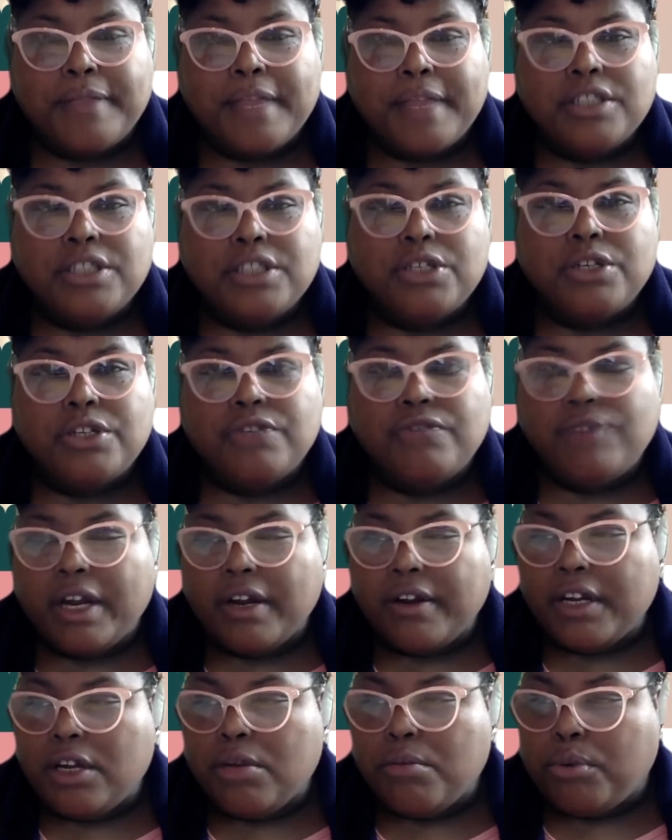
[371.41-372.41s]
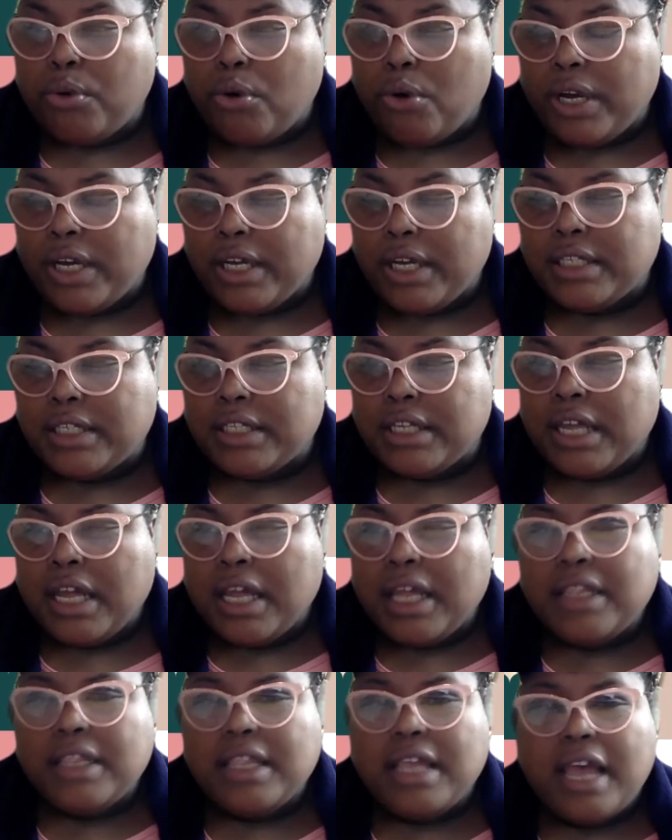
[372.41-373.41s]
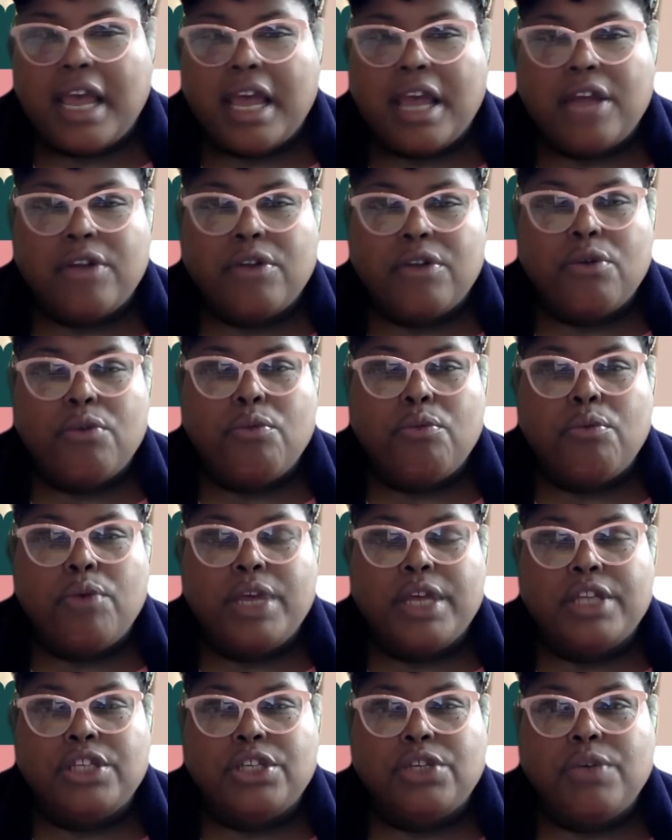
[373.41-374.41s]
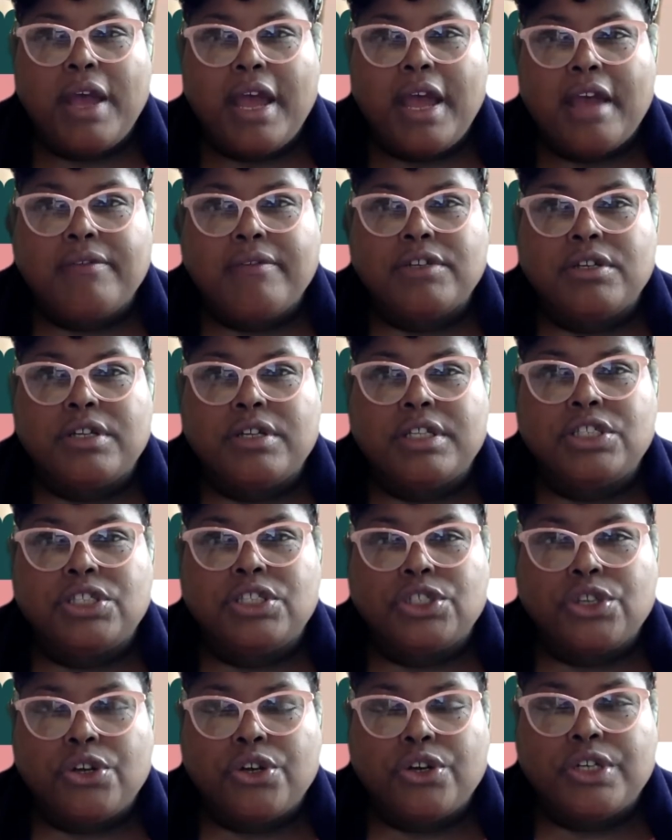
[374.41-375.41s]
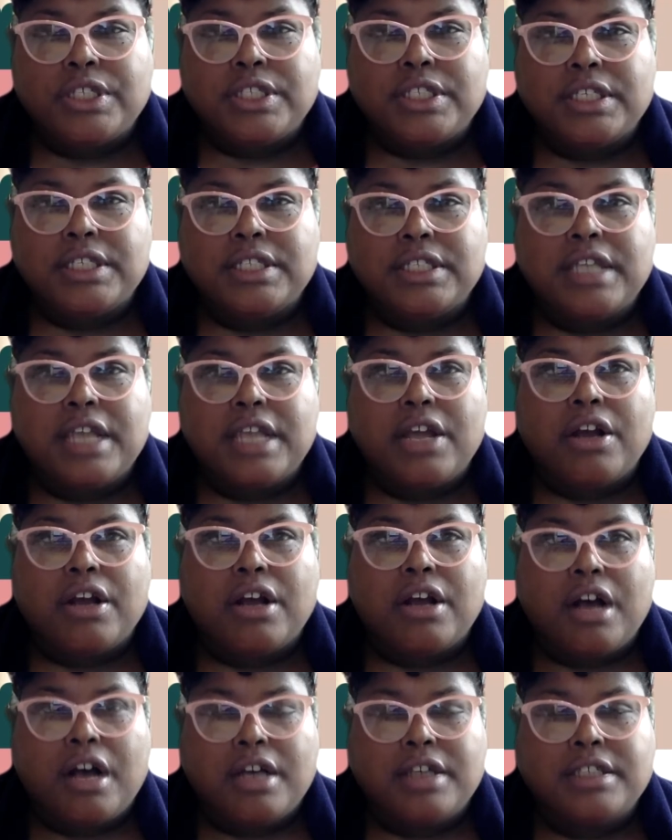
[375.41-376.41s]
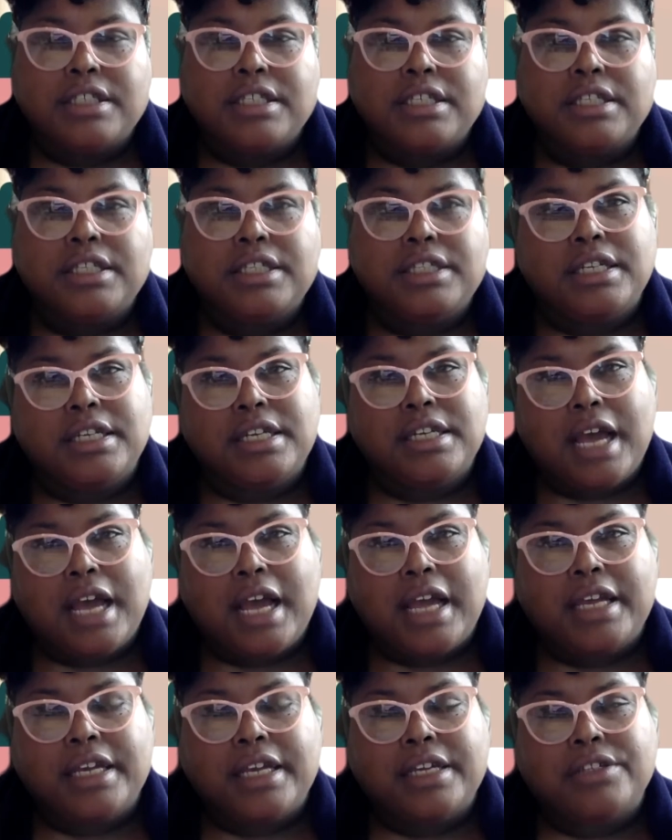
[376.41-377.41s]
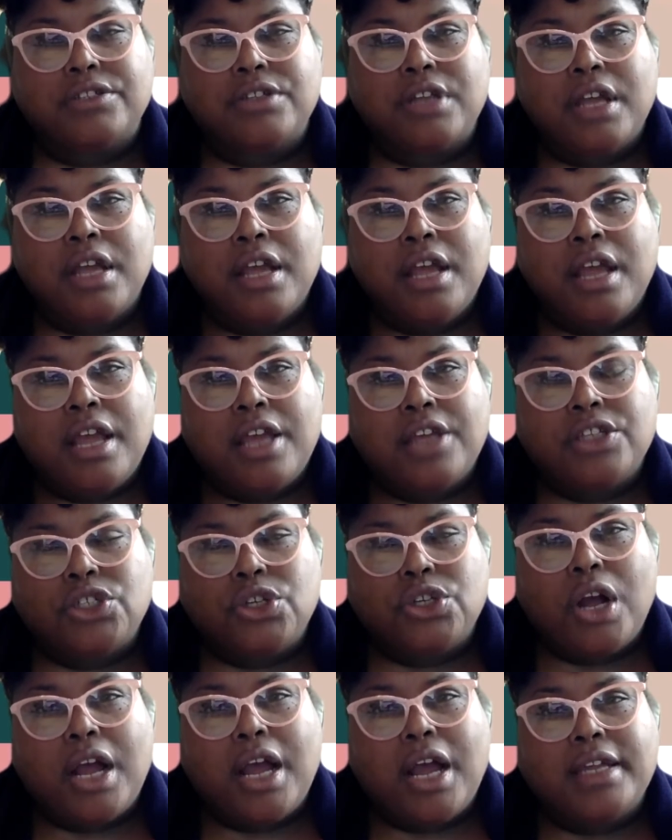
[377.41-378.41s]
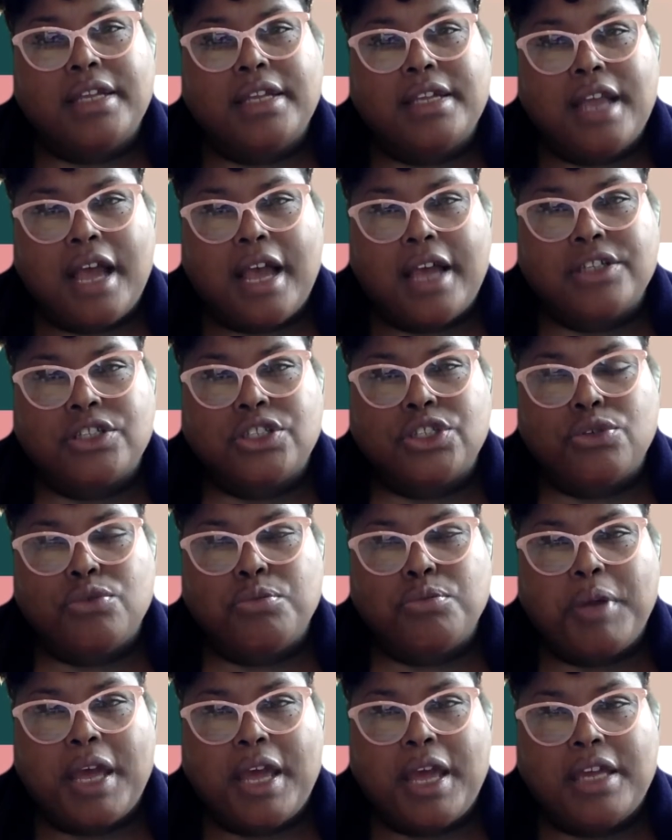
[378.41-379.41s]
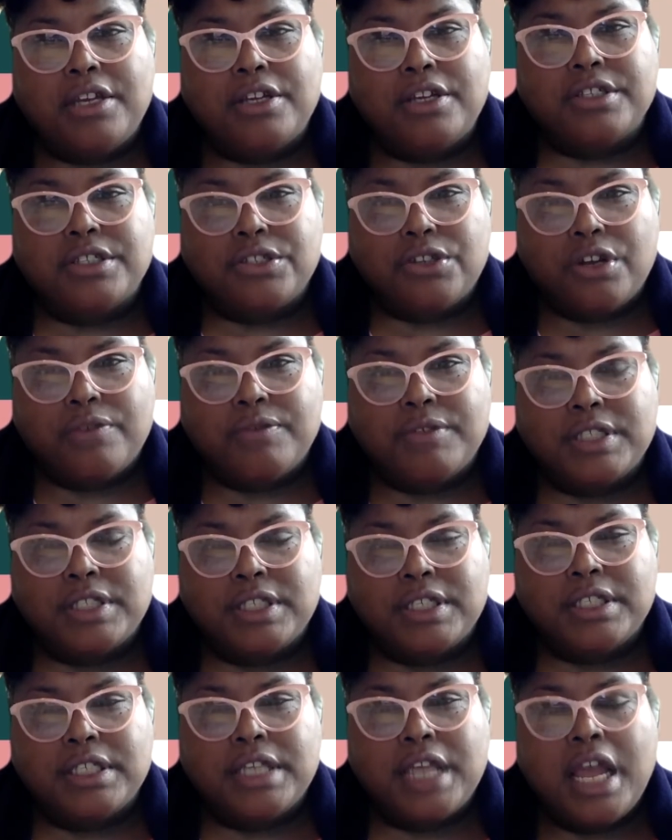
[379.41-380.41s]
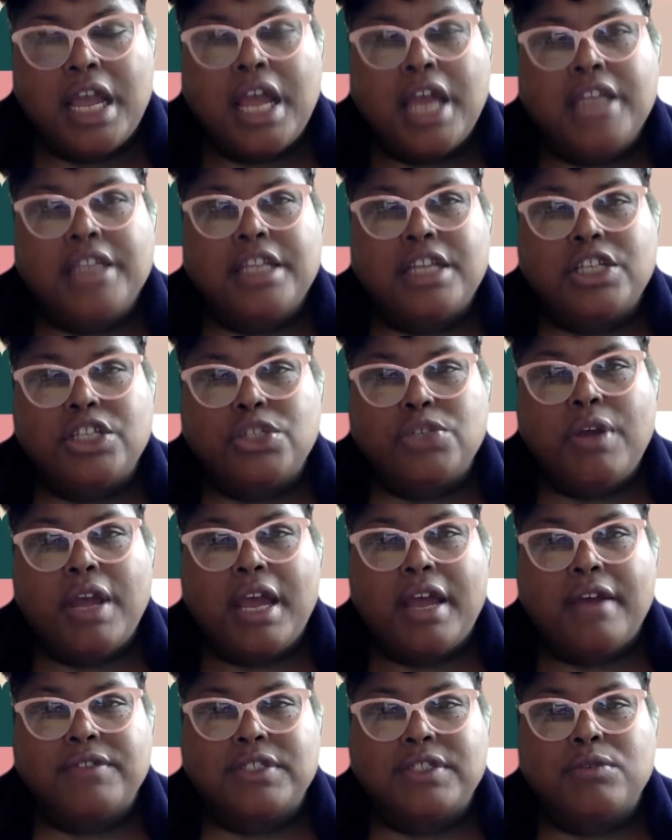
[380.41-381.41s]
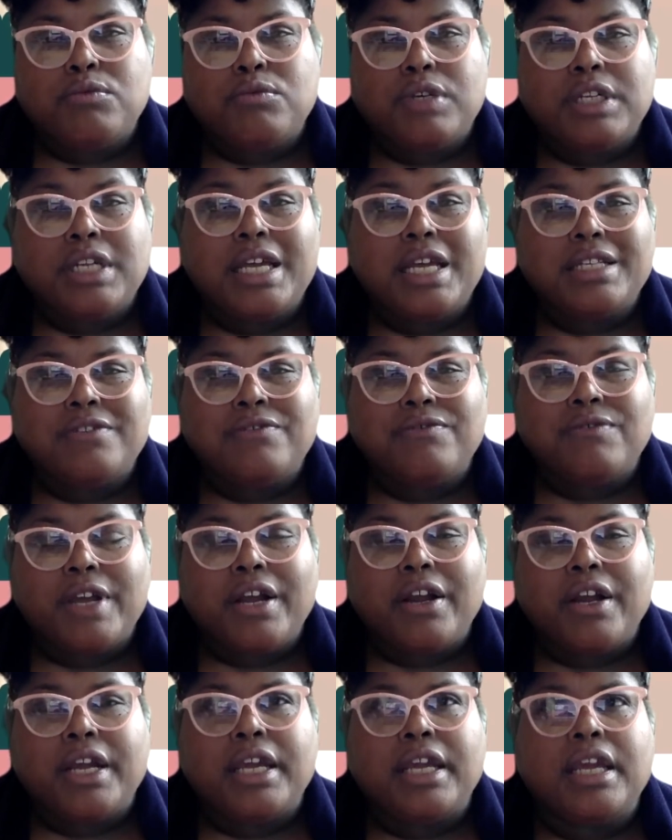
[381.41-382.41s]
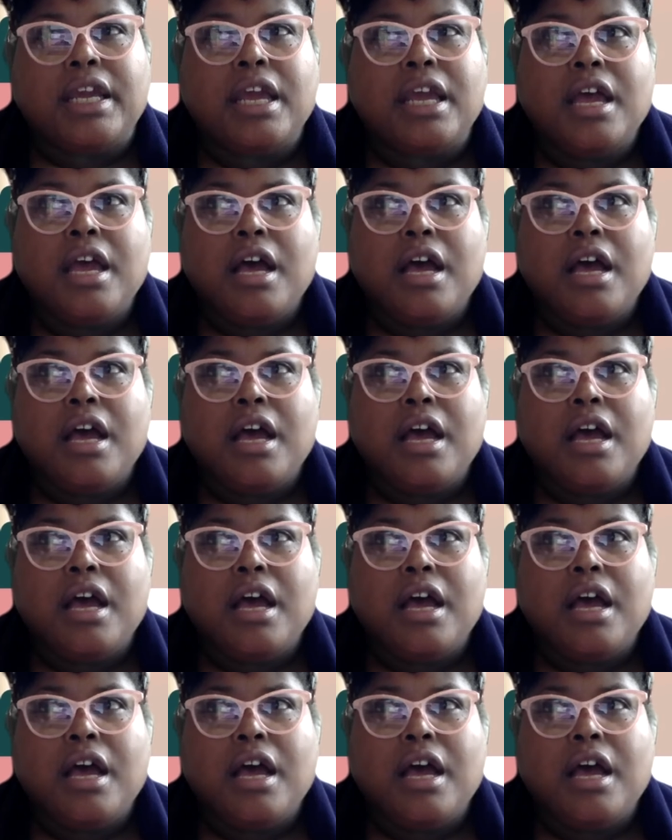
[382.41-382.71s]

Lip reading: So it's very important that when you have insurances that are constantly denying and trying not to pay your services, that you have someone that is very